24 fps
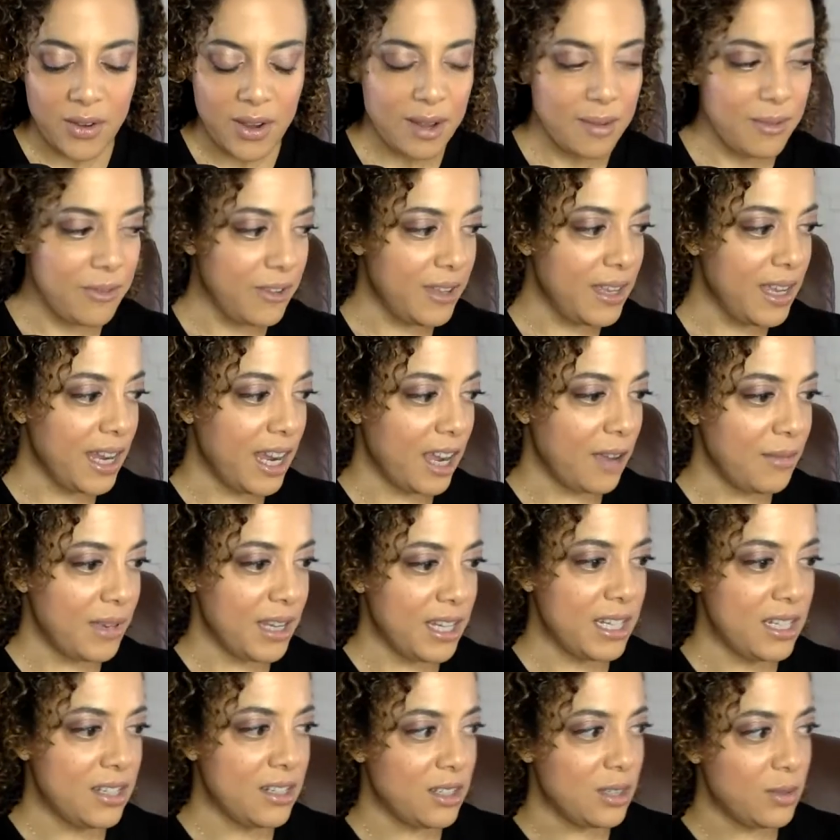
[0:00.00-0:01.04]
I feel like I might
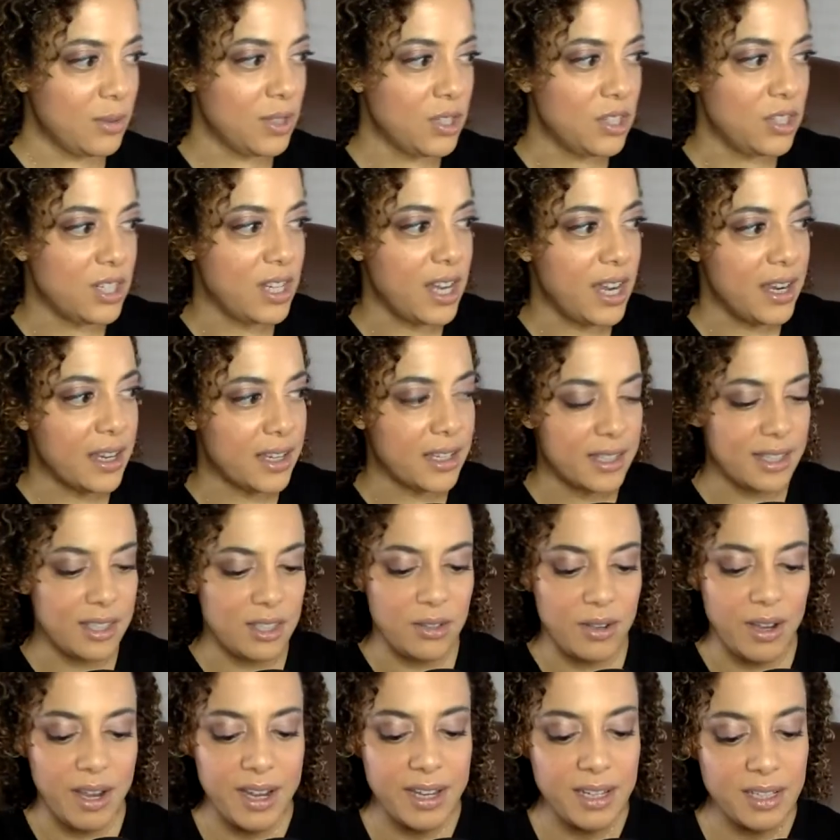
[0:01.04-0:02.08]
need to switch decks,
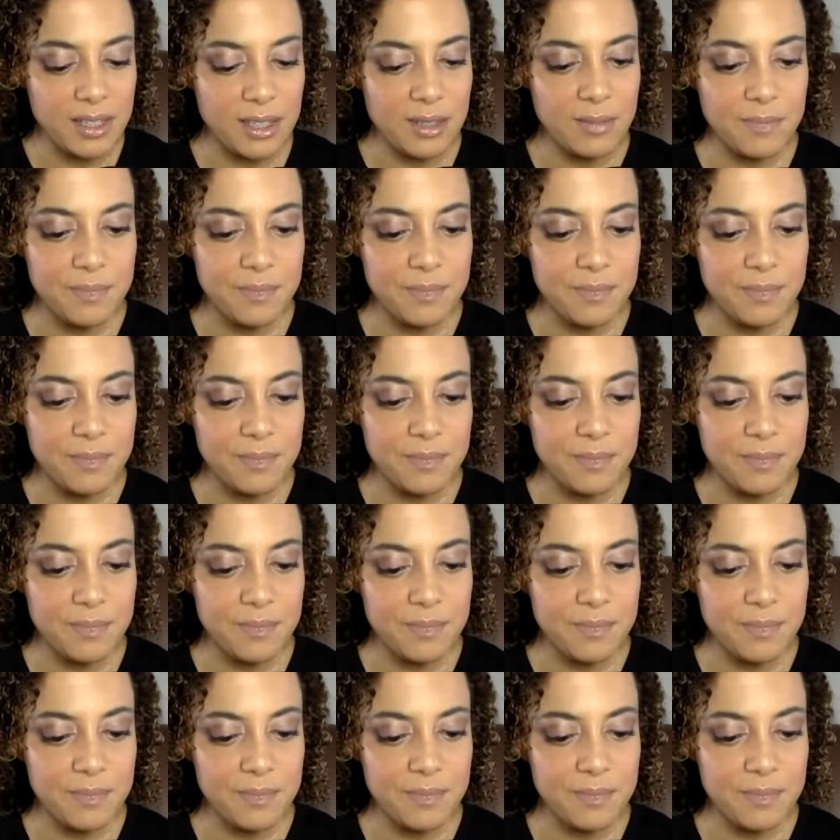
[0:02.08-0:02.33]
you guys.